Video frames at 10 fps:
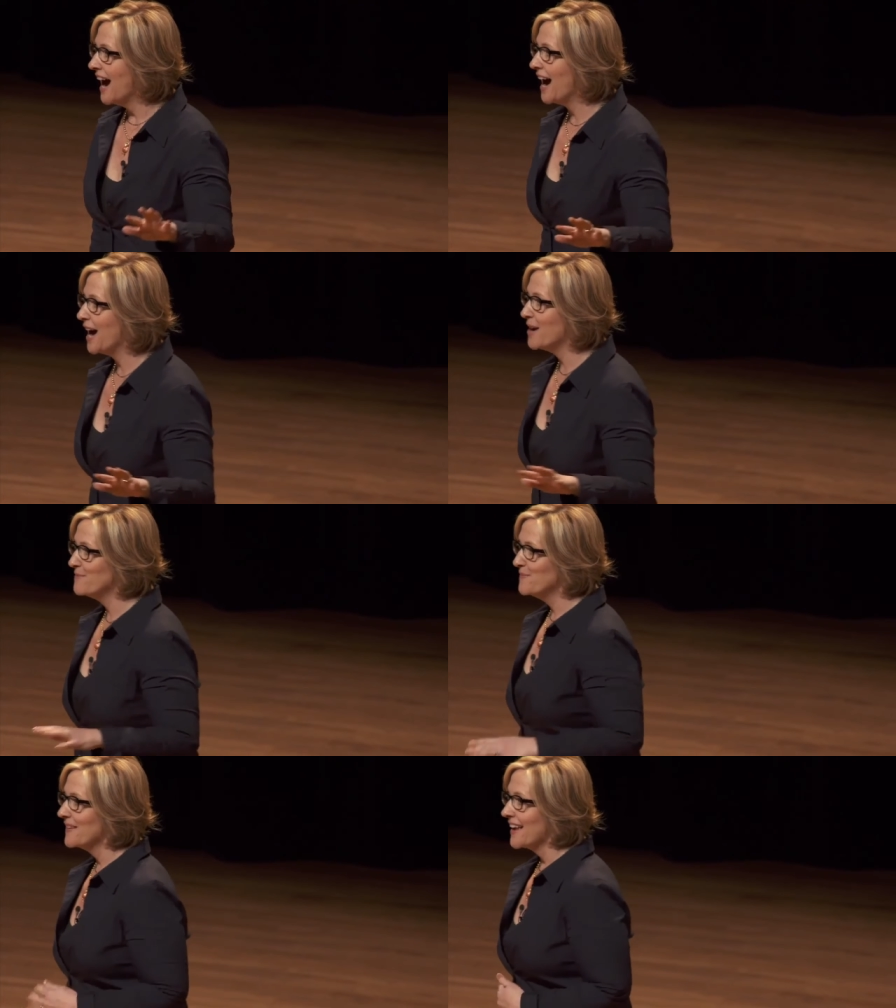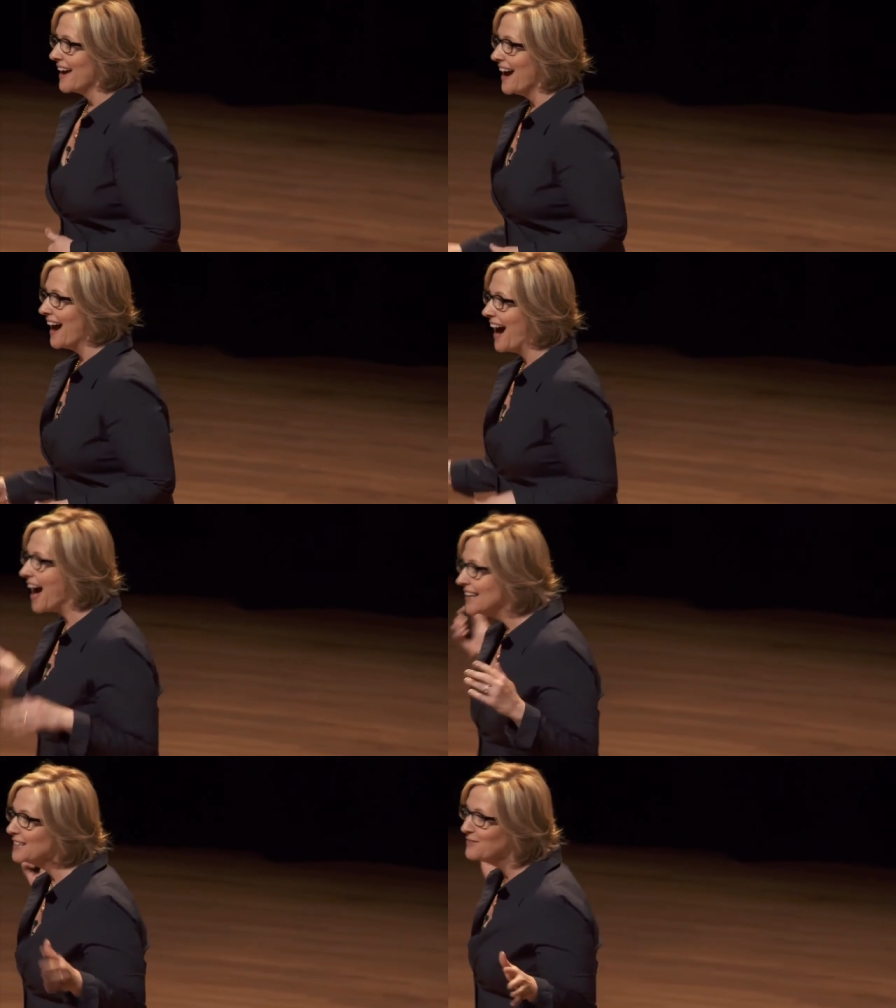Um,
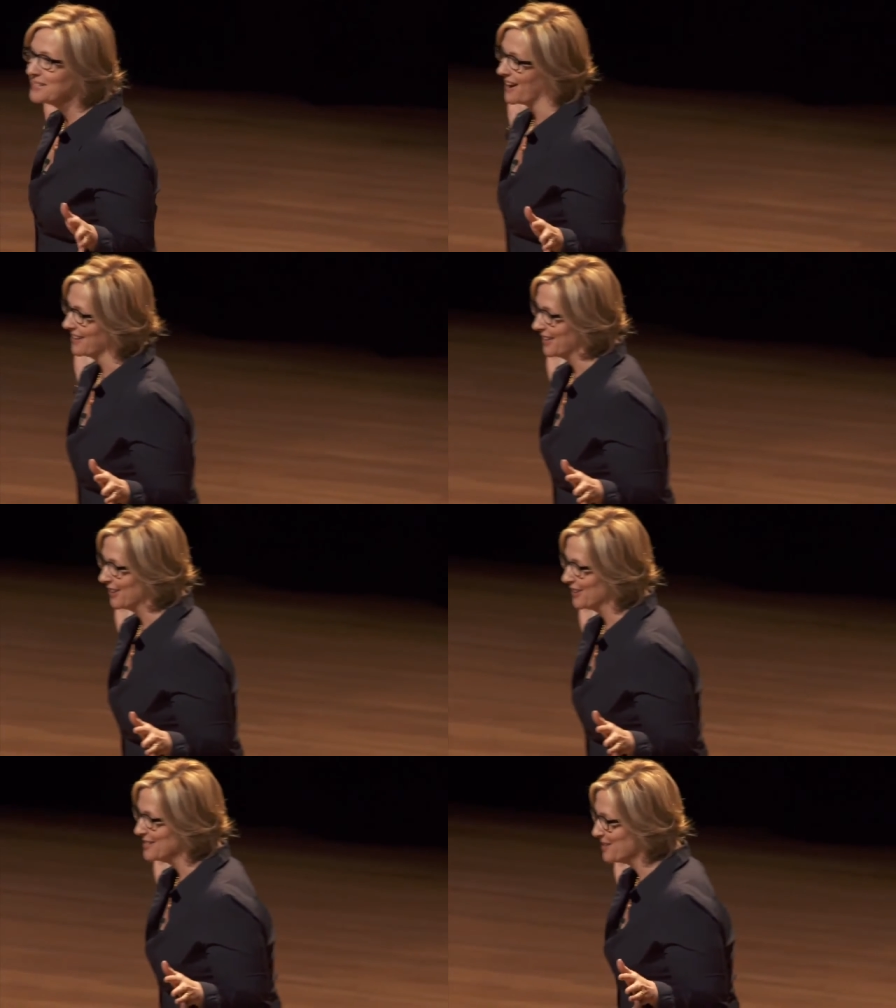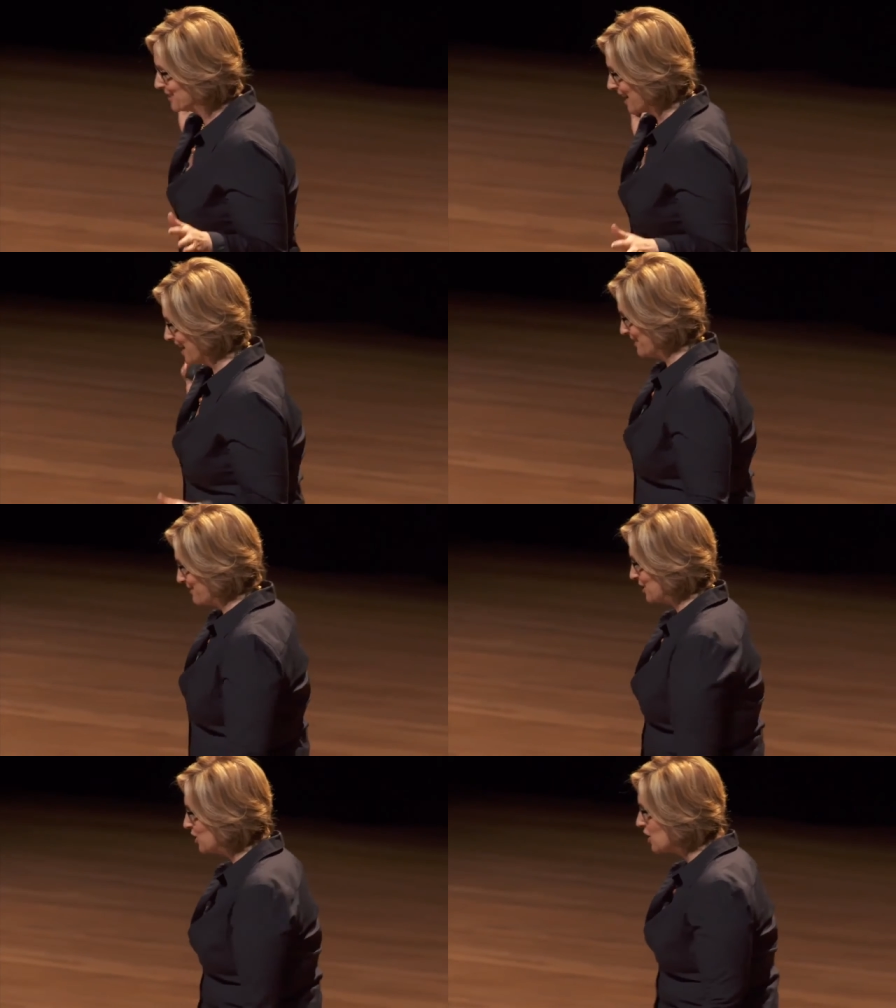I live down here
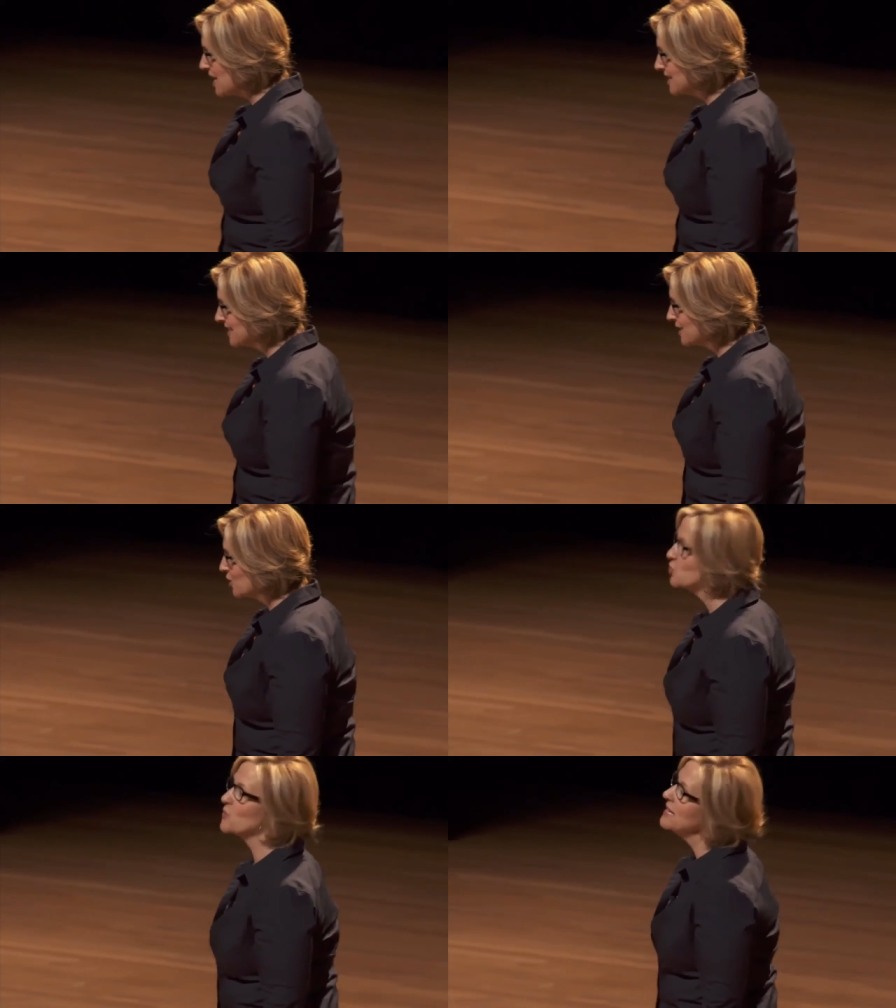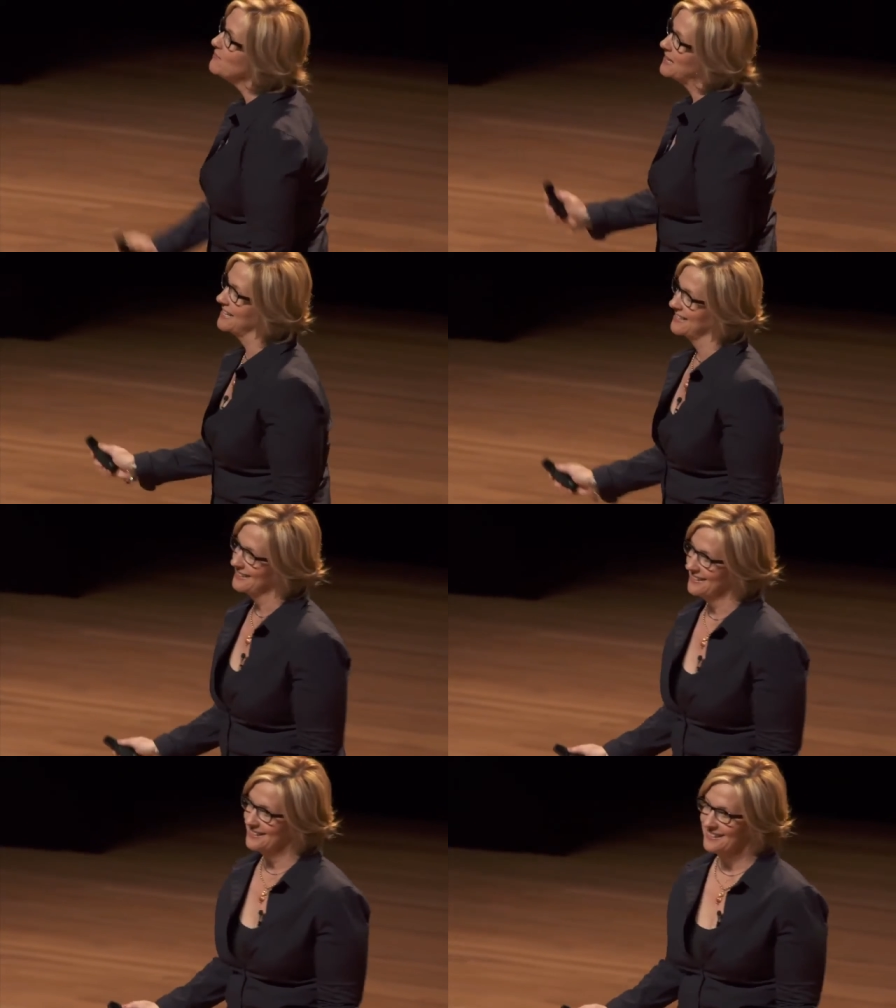sometimes, just
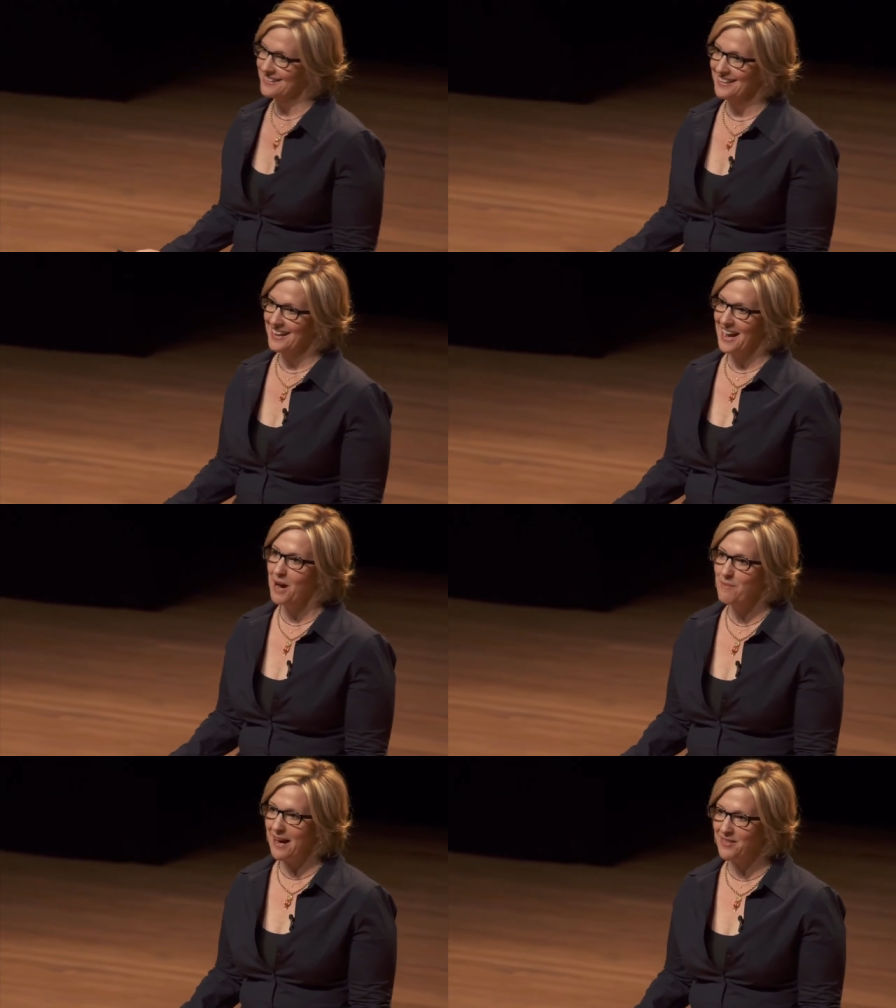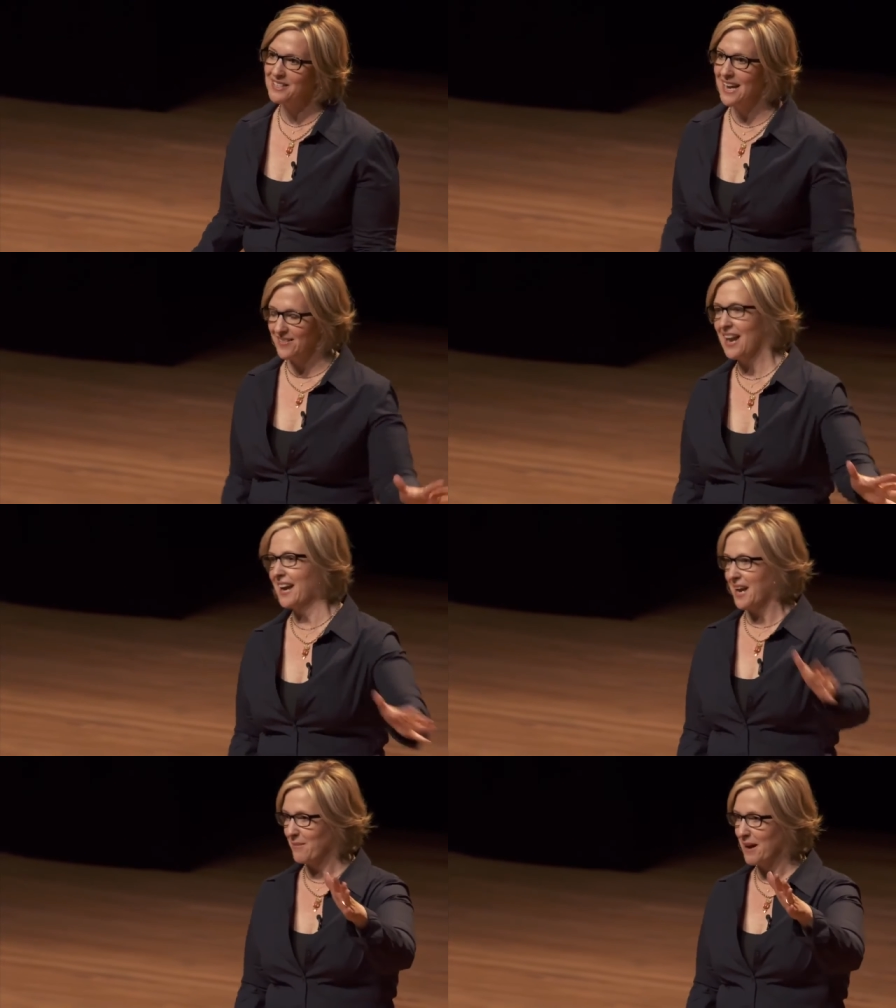dreaming about the day that
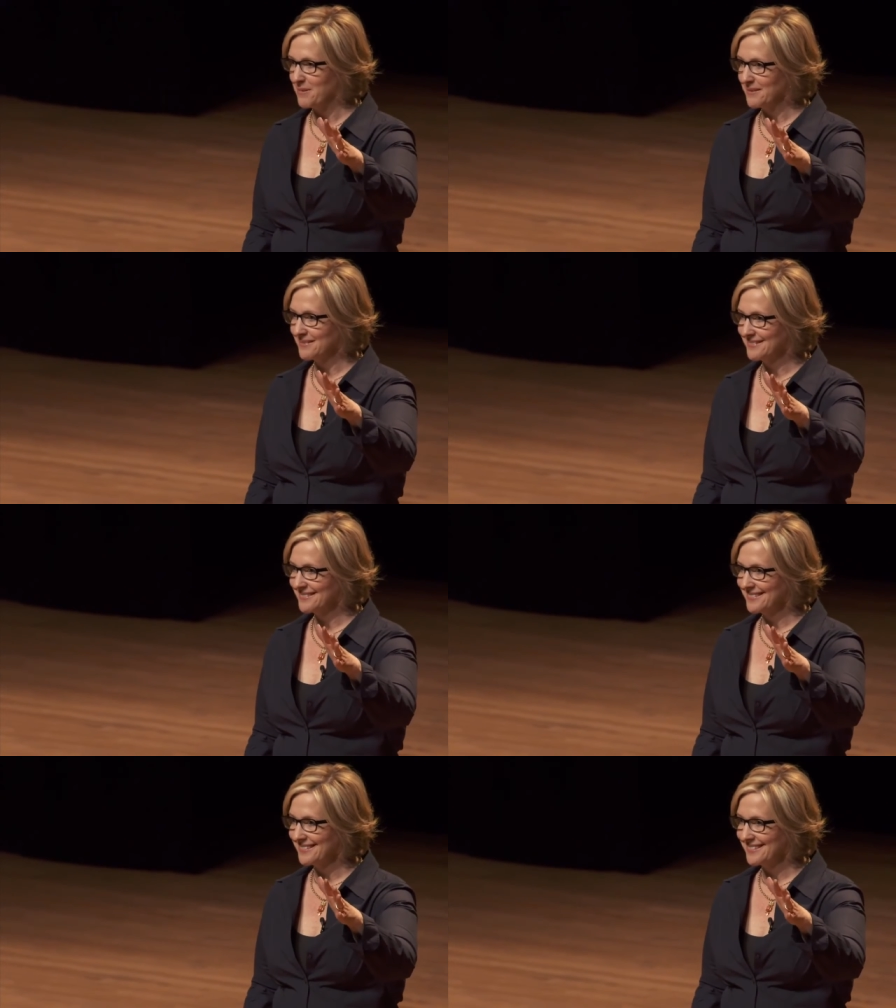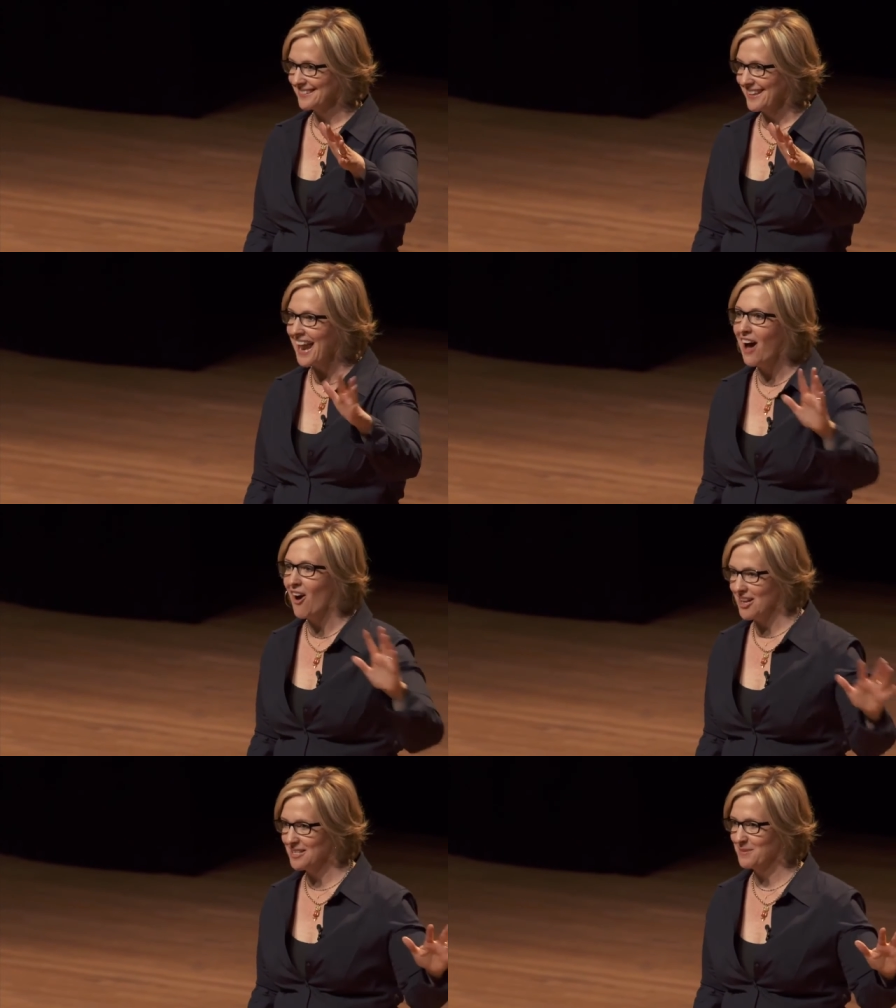I come up and how
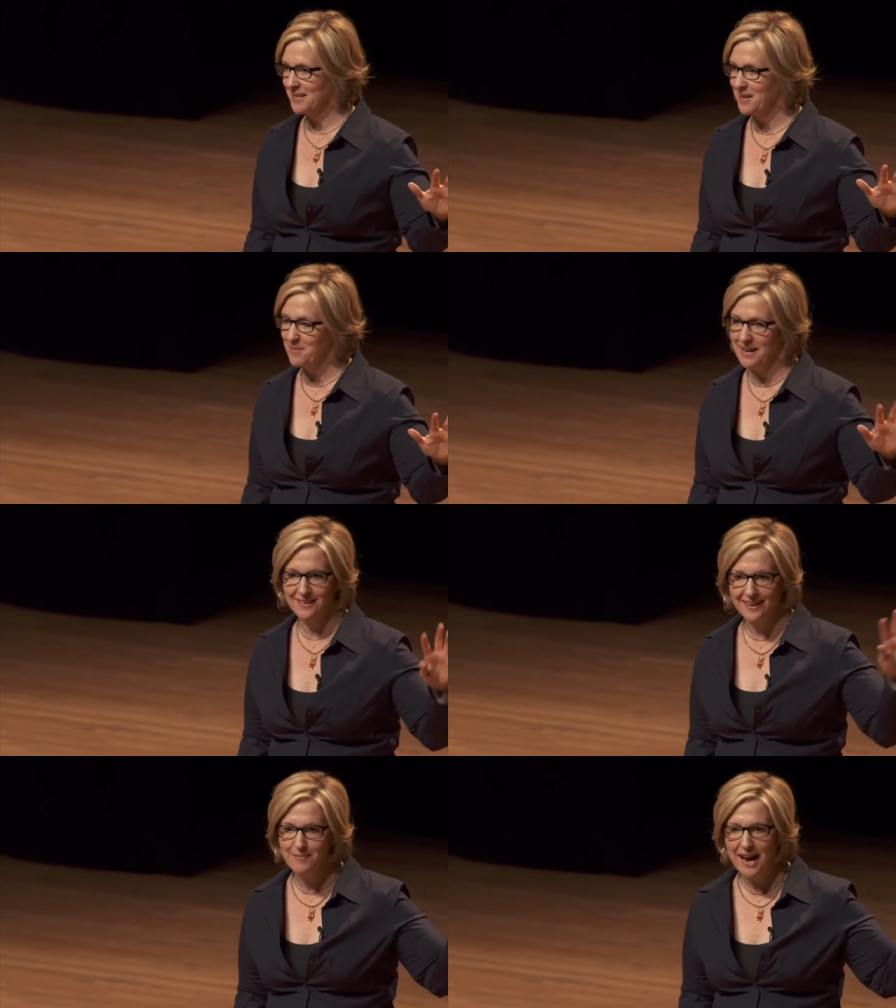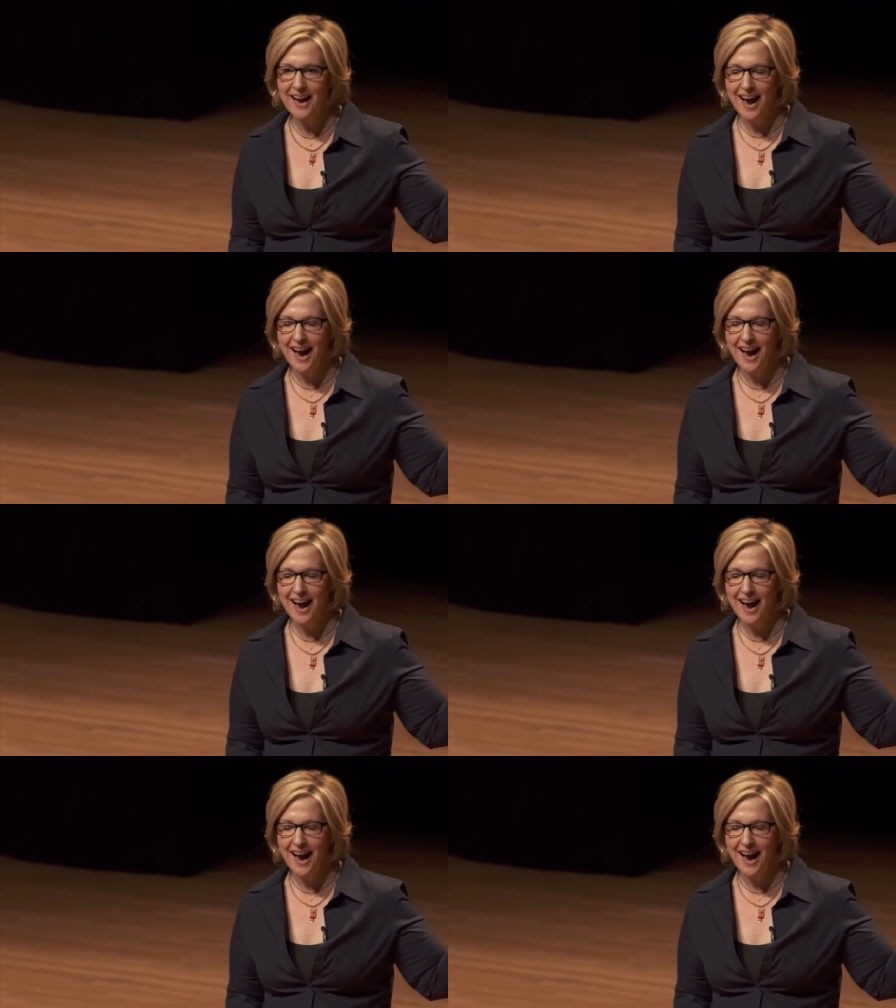awesome it's going to be. Like, but